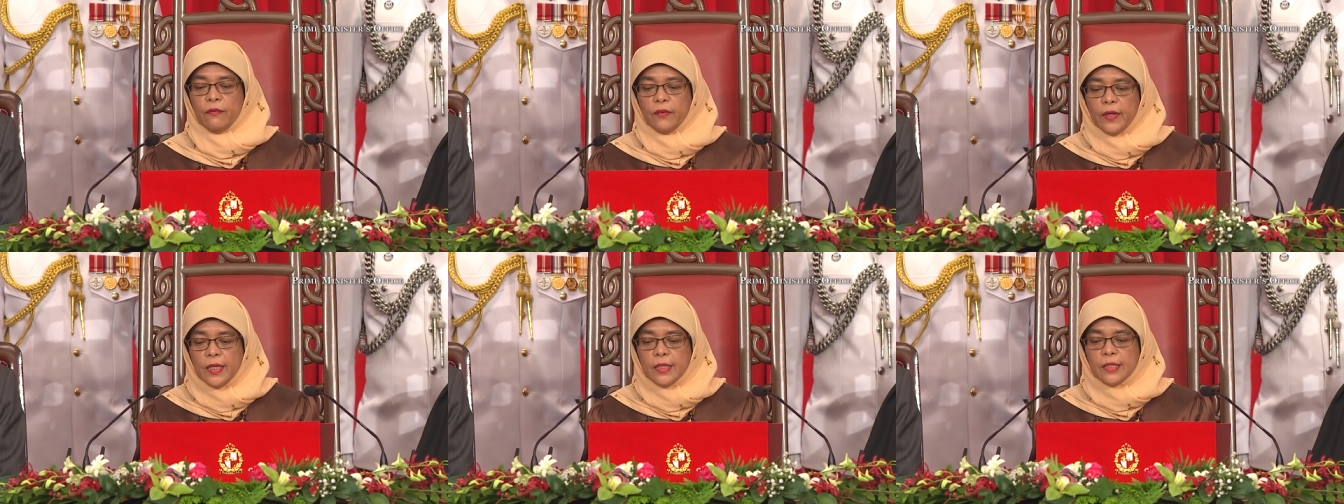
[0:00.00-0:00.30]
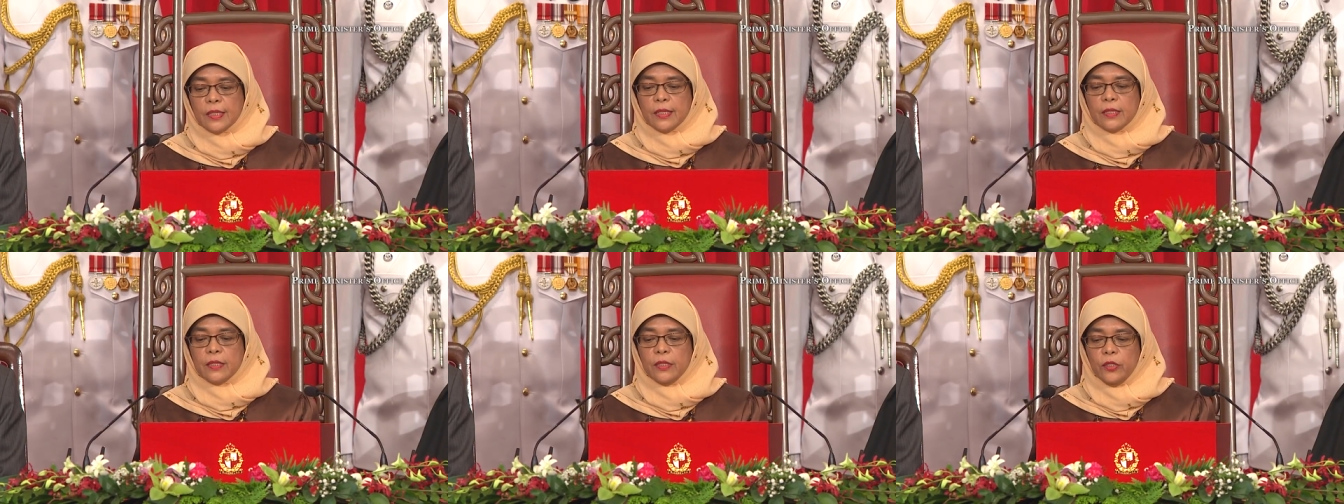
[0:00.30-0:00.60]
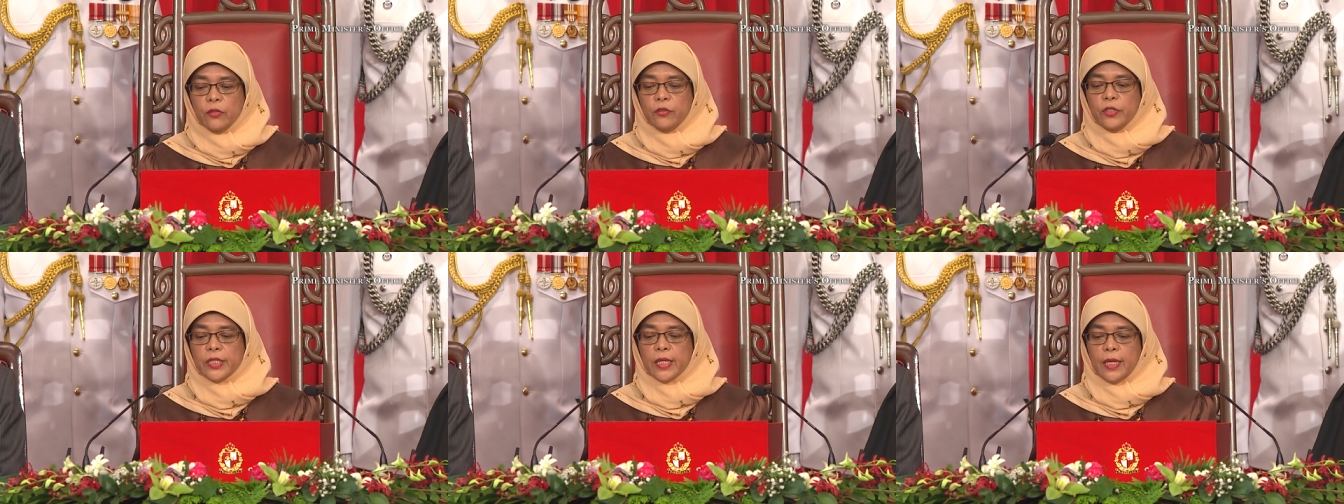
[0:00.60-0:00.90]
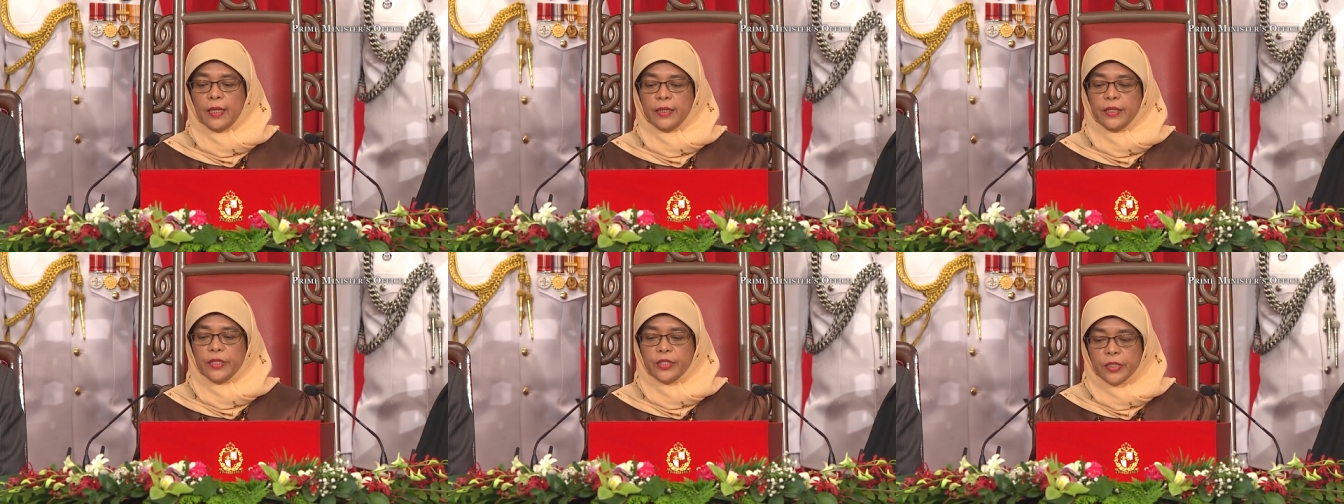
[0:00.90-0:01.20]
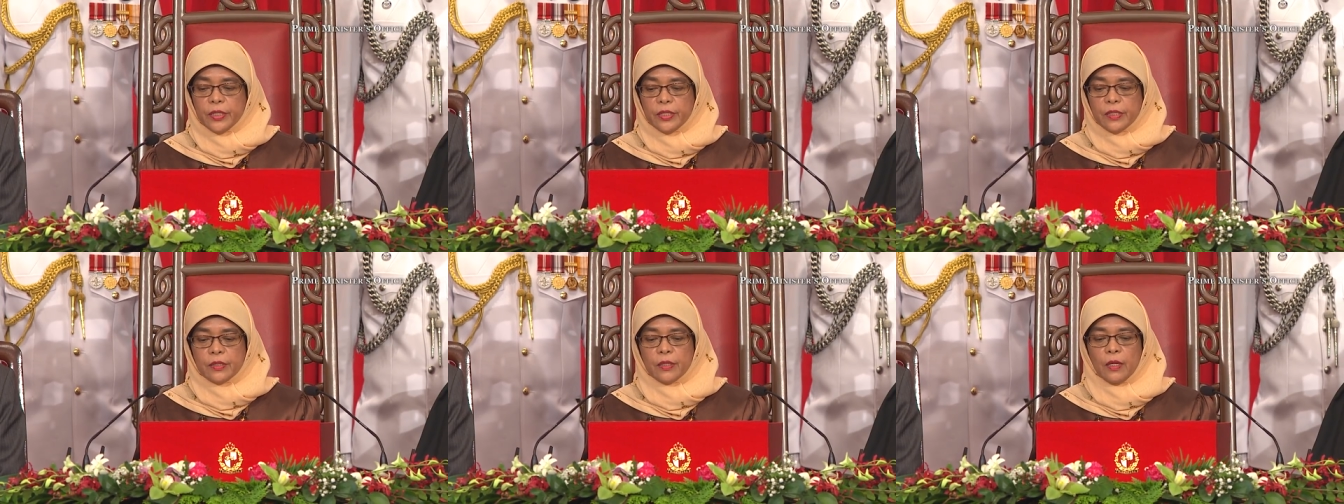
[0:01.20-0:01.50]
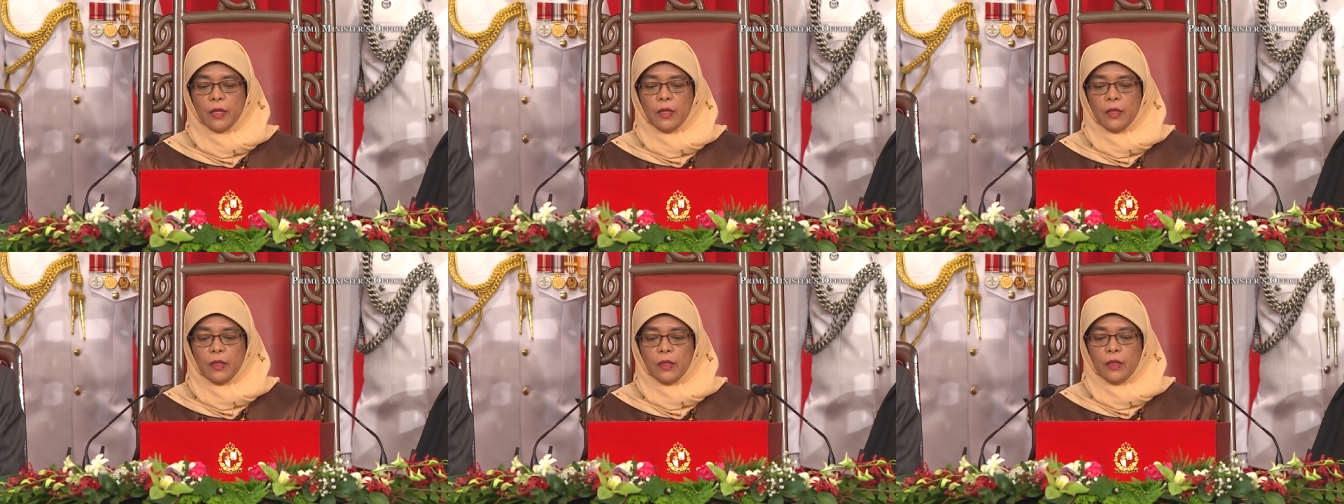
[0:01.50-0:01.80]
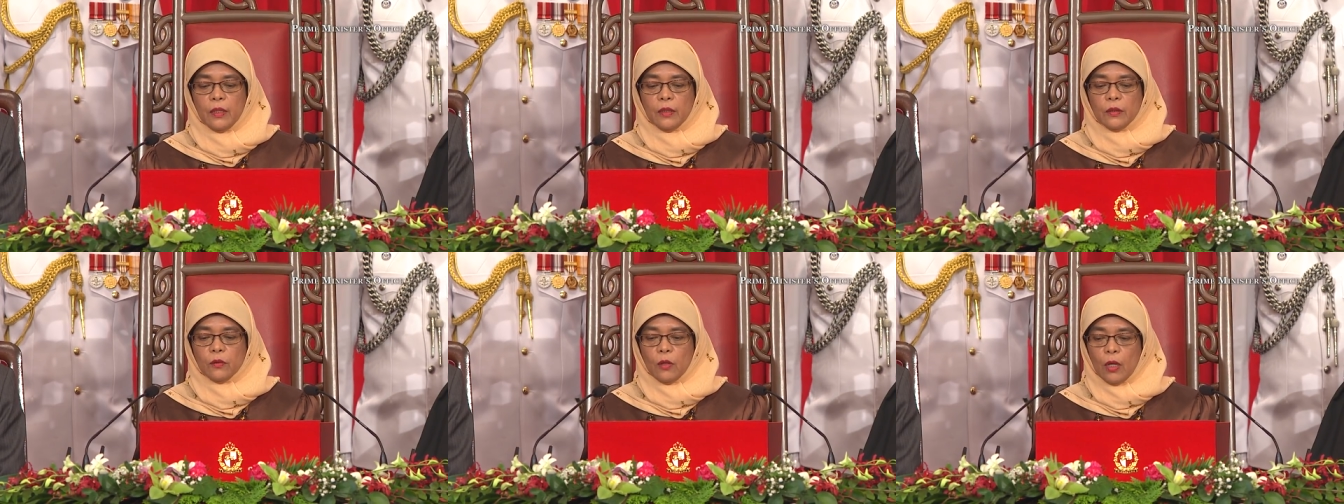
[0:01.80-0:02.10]
faces new challenges
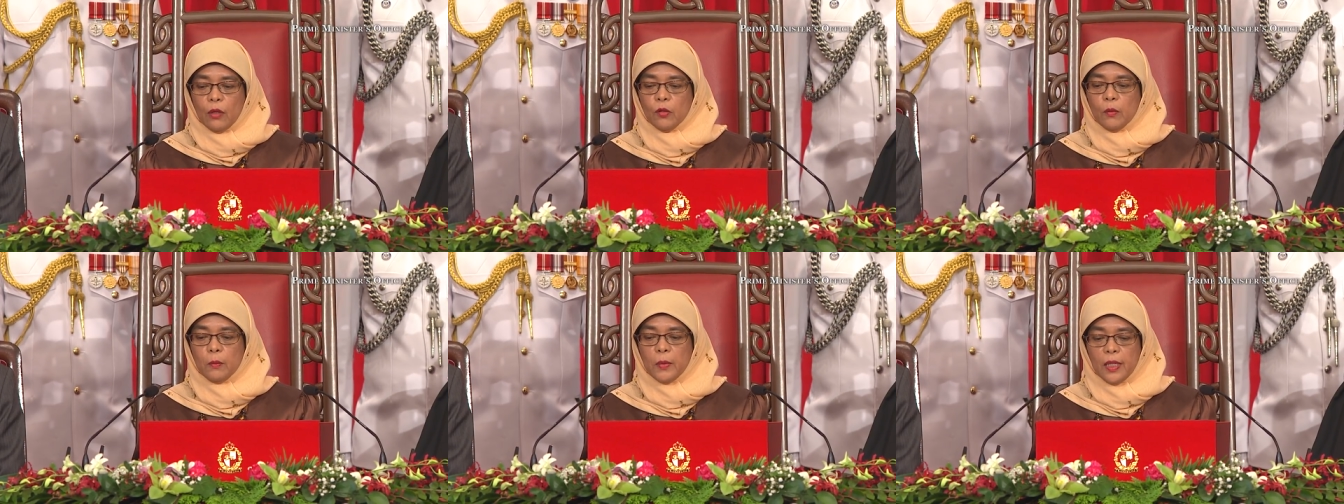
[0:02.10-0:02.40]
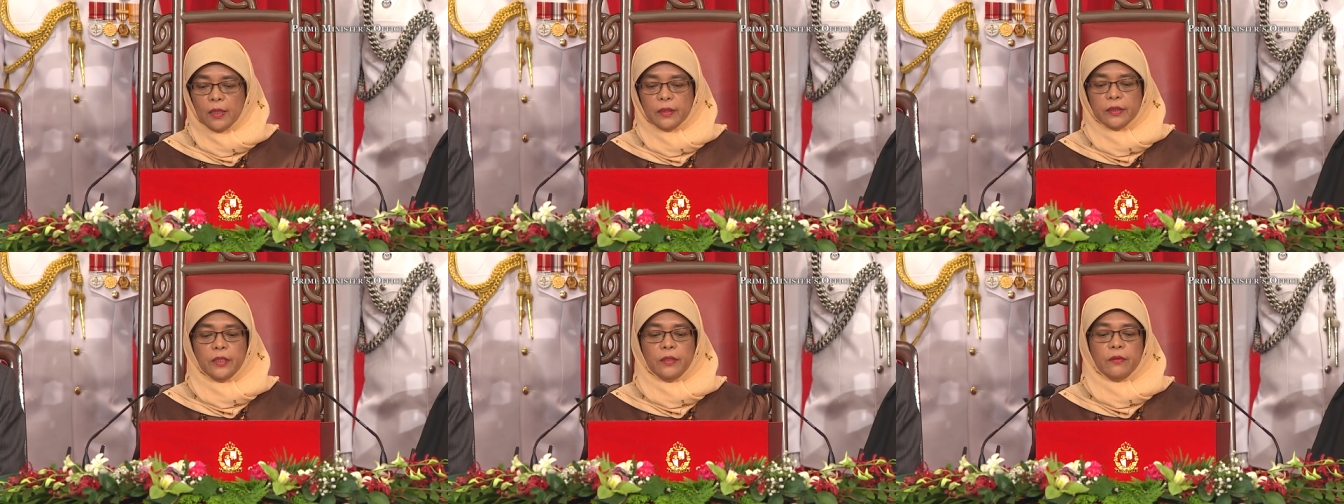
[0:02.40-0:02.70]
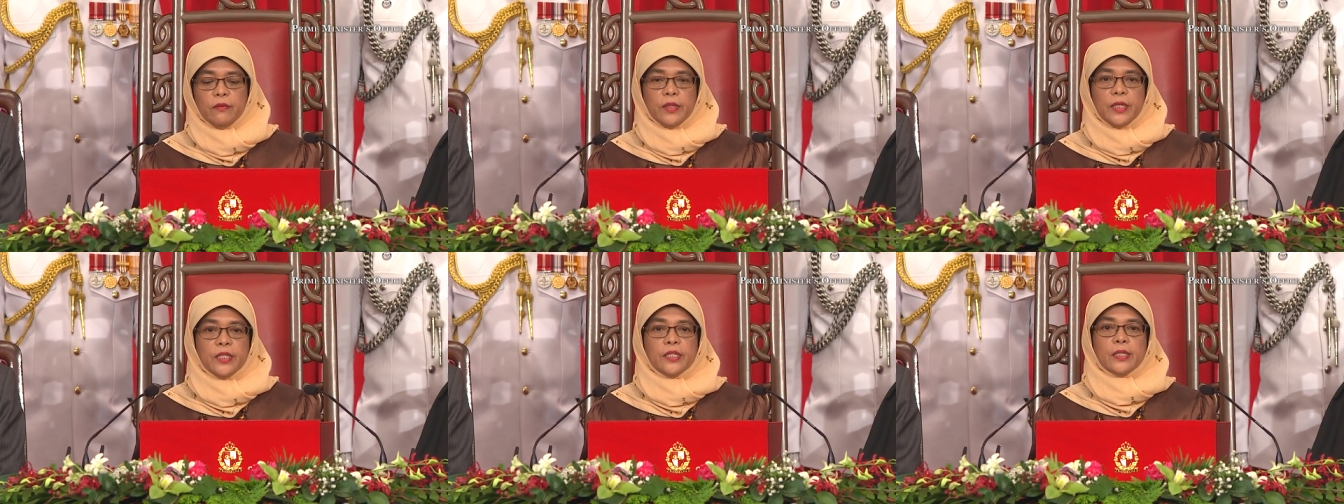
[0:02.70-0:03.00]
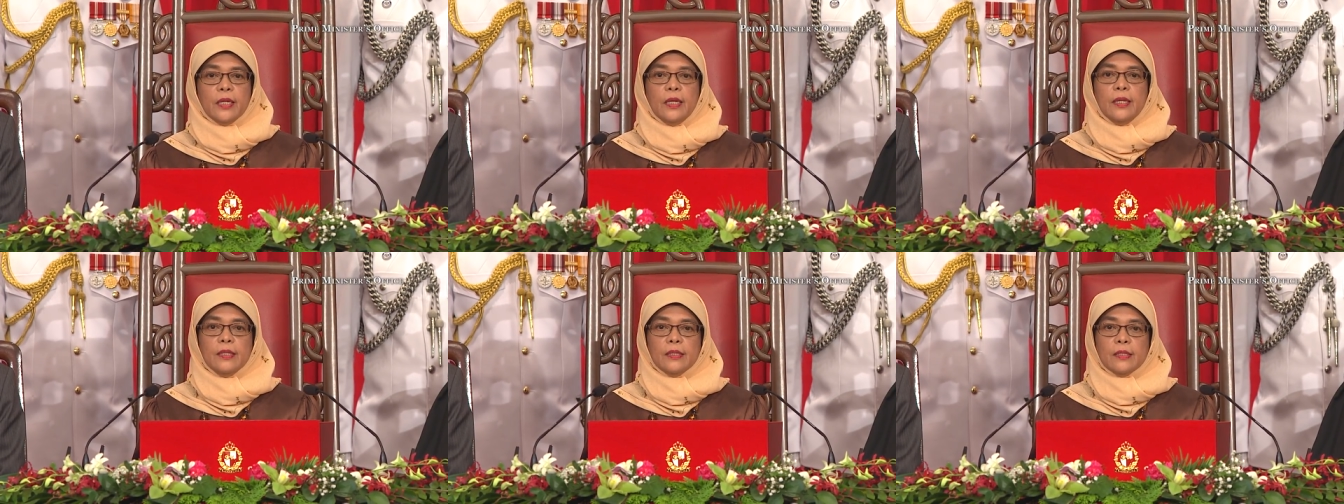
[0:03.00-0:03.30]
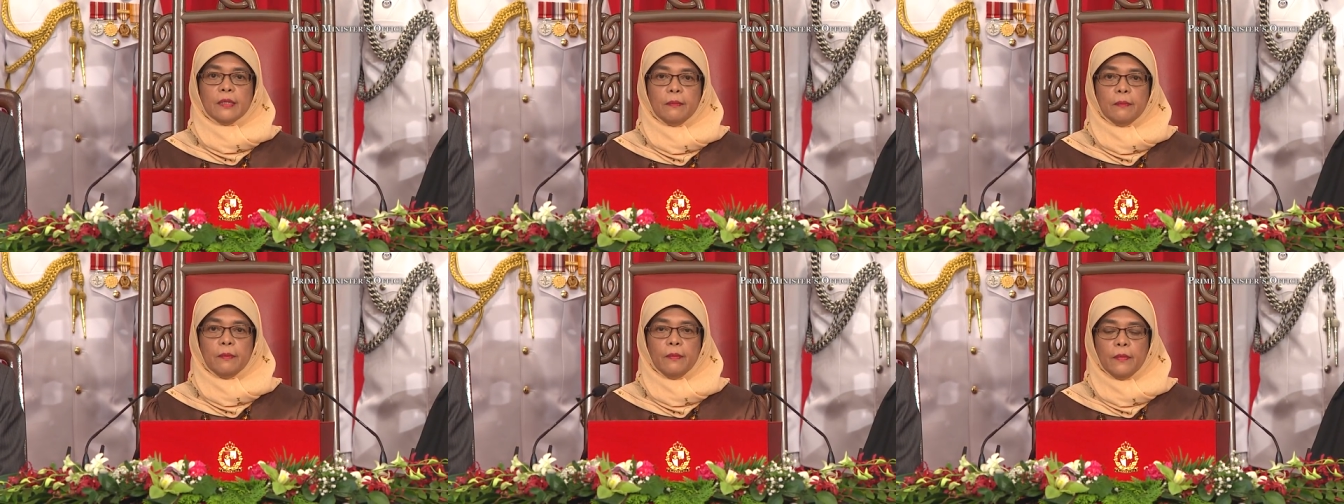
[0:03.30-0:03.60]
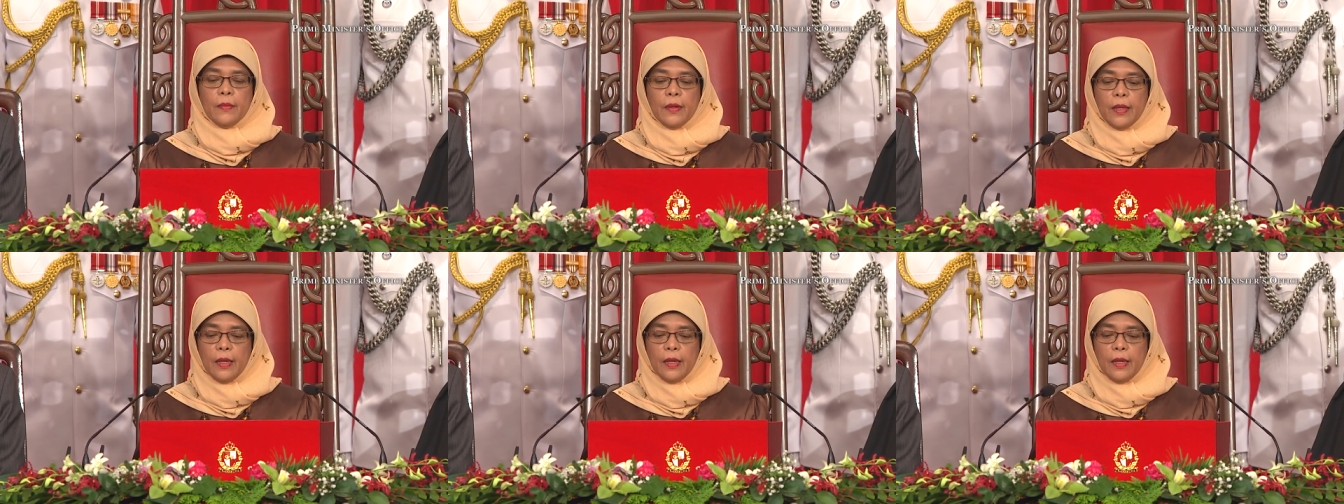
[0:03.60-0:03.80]
to our multiracialism.